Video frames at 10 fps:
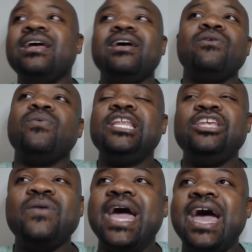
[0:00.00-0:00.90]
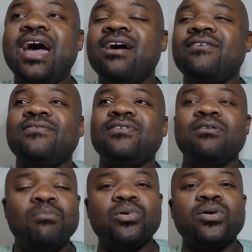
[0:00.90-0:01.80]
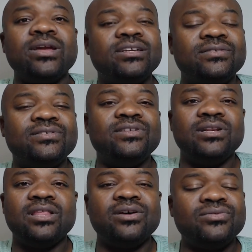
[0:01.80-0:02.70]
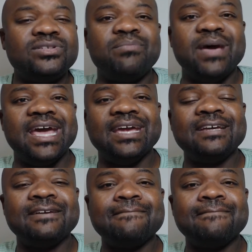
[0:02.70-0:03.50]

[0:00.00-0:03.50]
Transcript: When you have a mortgage of student loans to pay,